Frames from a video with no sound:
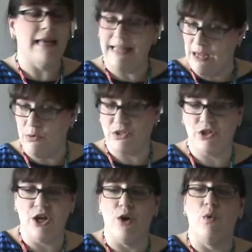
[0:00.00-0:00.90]
It equals
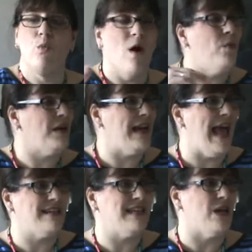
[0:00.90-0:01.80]
2. What would an
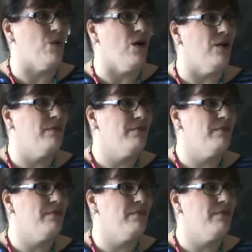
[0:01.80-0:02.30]
x equal?